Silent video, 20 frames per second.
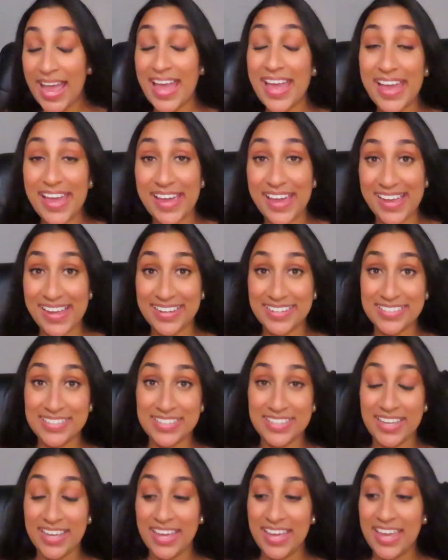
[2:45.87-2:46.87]

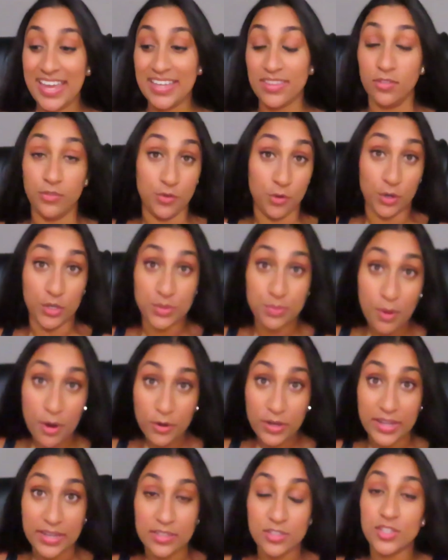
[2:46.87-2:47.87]
And the drawer is
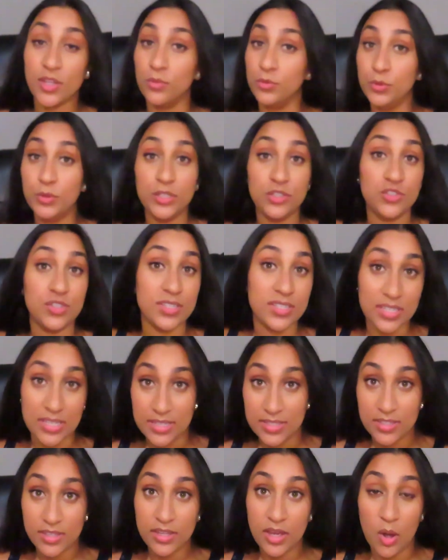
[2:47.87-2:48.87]
broken, so you can just
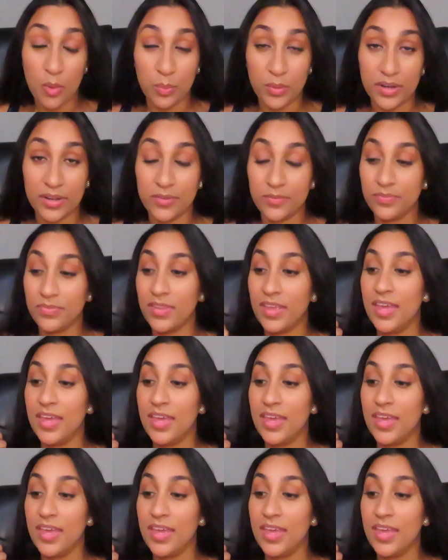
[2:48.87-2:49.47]
easily open it.